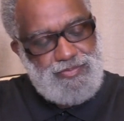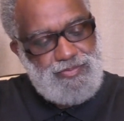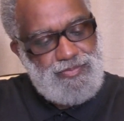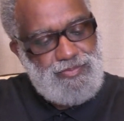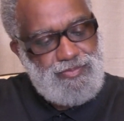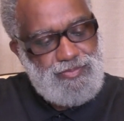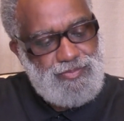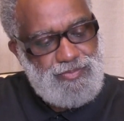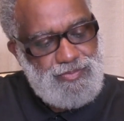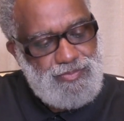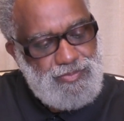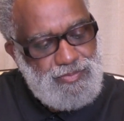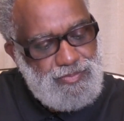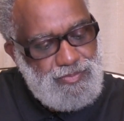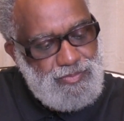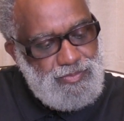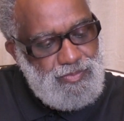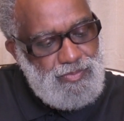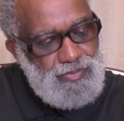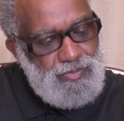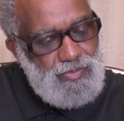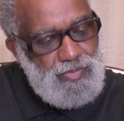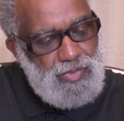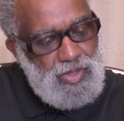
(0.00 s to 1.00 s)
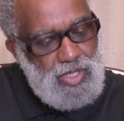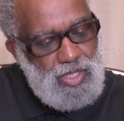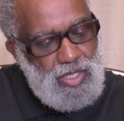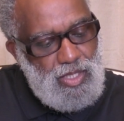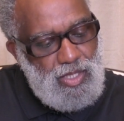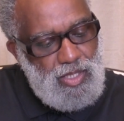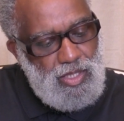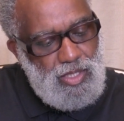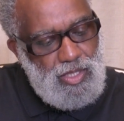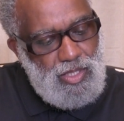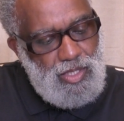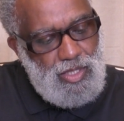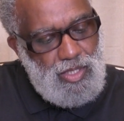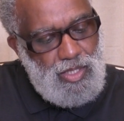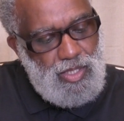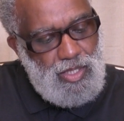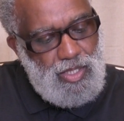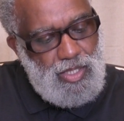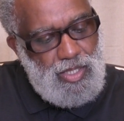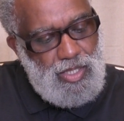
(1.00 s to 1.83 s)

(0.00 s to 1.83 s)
Nobody speaks.